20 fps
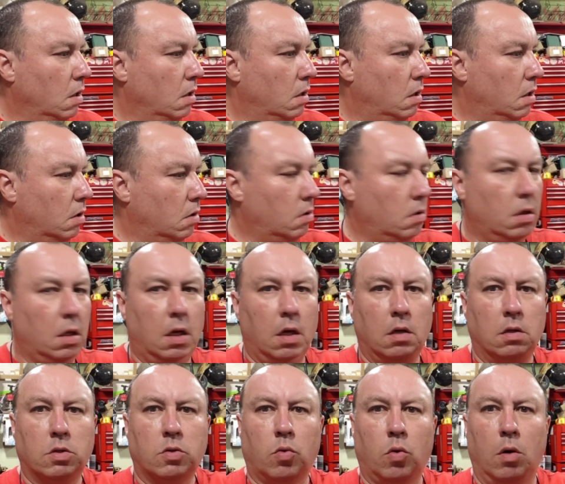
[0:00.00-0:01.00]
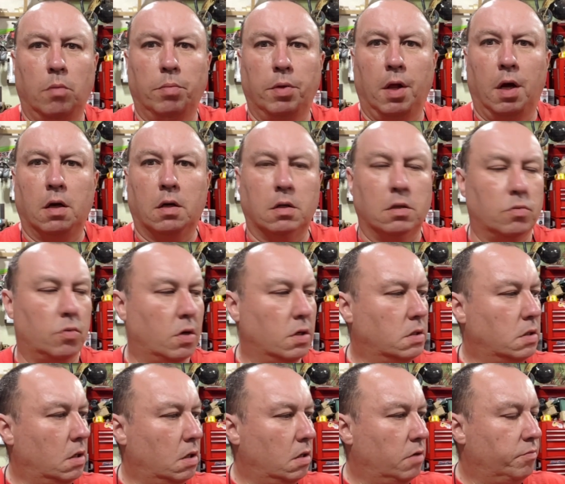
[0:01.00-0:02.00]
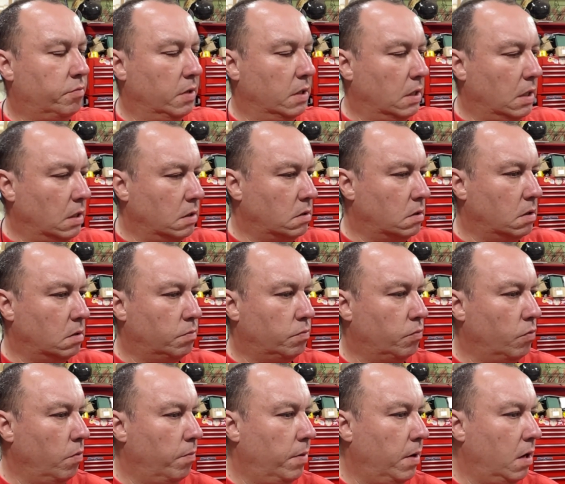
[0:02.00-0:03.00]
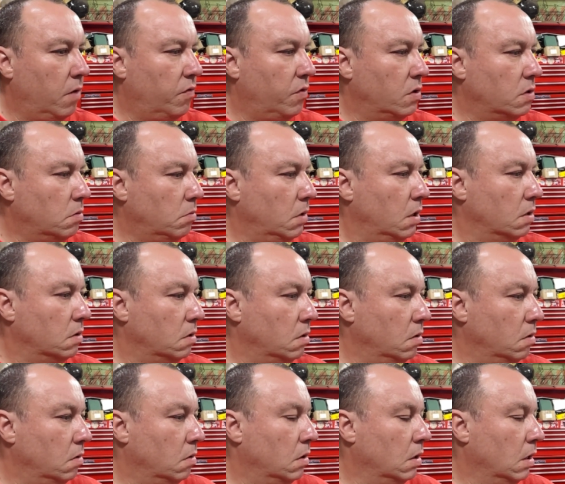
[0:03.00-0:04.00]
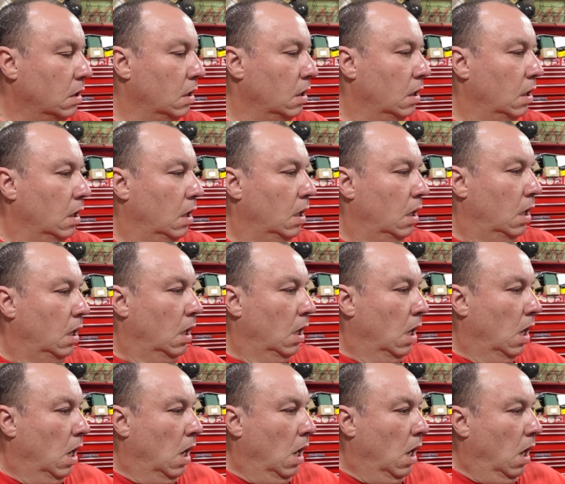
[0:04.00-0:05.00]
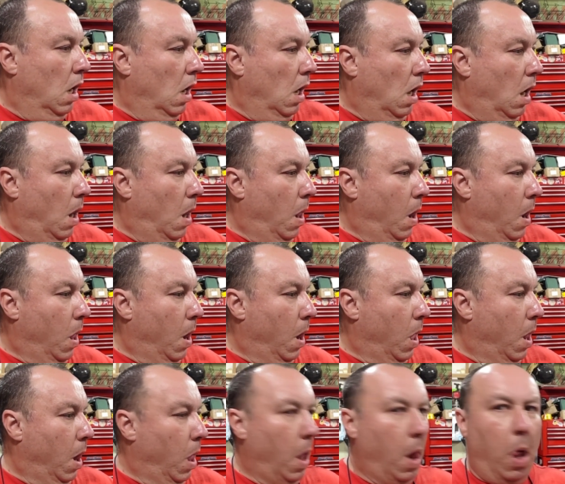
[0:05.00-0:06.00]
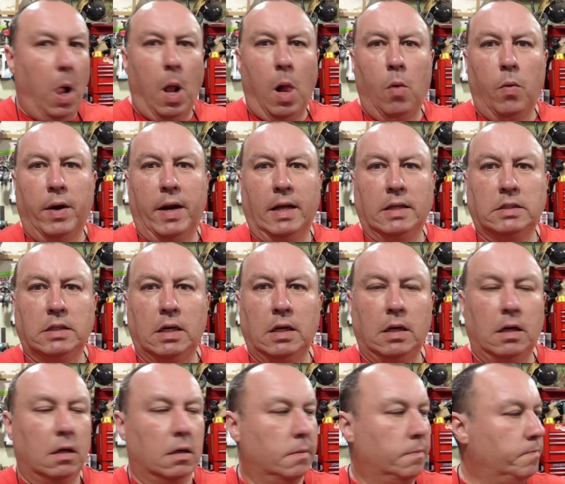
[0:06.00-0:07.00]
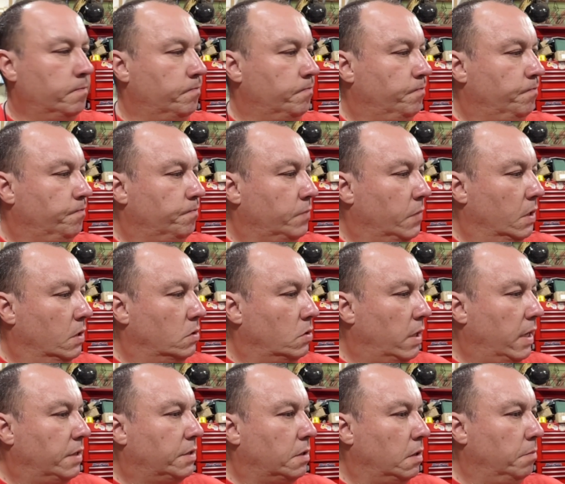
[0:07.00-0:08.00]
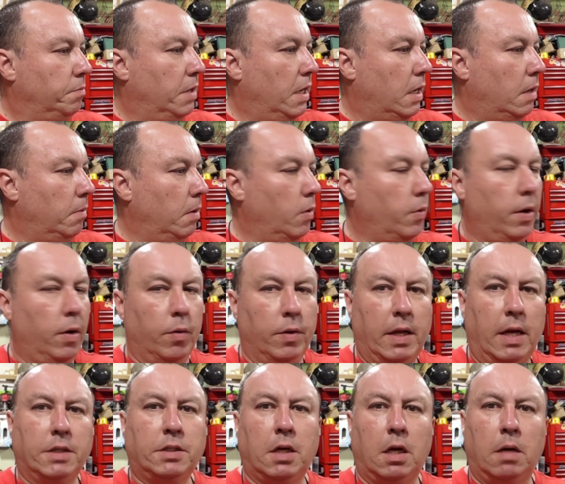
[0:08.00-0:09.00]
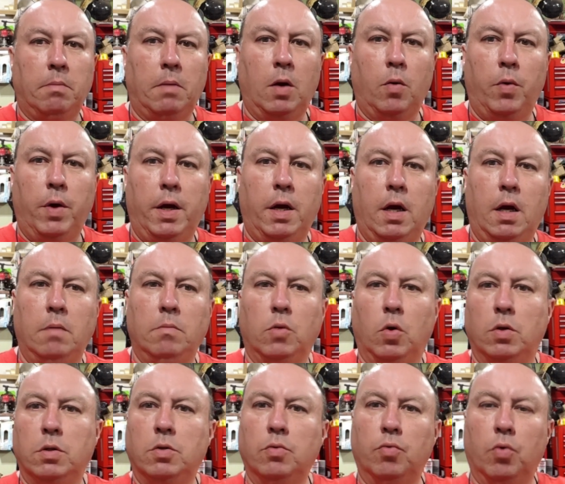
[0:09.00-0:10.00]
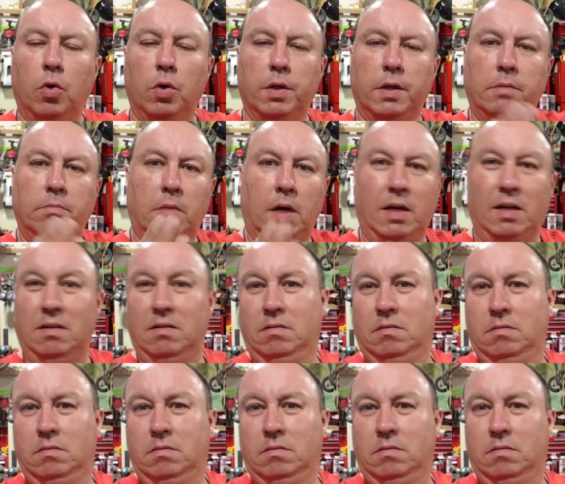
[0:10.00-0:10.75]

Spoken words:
The little square block is rusted off, but that's a repair for someone else to do. Oh, what did I say? So that's going to be out of my way. When that's out of my way, I'm going to roll in my